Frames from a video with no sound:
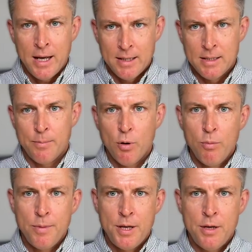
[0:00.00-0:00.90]
And the
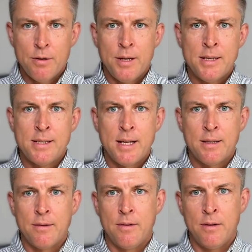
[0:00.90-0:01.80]
problem here is
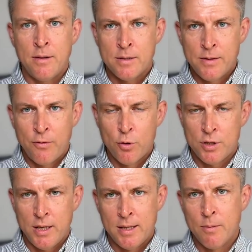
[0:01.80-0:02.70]
that uh, the
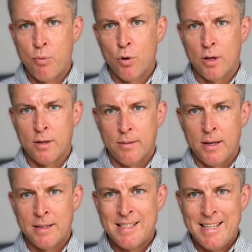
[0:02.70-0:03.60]
first and important
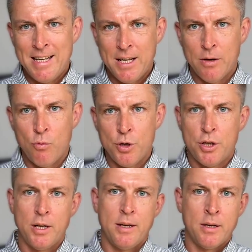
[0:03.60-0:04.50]
understanding
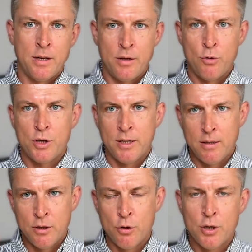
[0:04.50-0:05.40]
which uh, you, should,
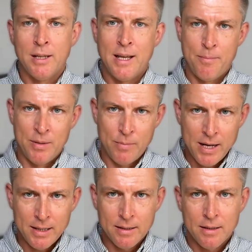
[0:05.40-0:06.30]
you shall keep in
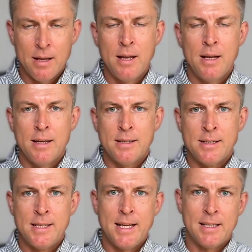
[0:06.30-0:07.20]
mind uh,
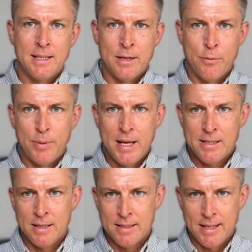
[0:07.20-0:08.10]
that
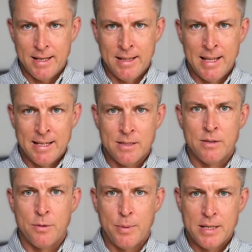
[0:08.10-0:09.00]
replacing the lens,
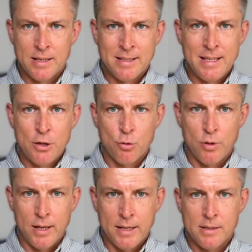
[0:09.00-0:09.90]
replacing the
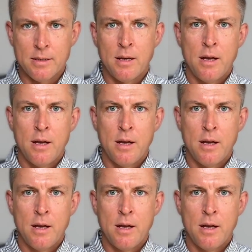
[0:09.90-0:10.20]
natural lens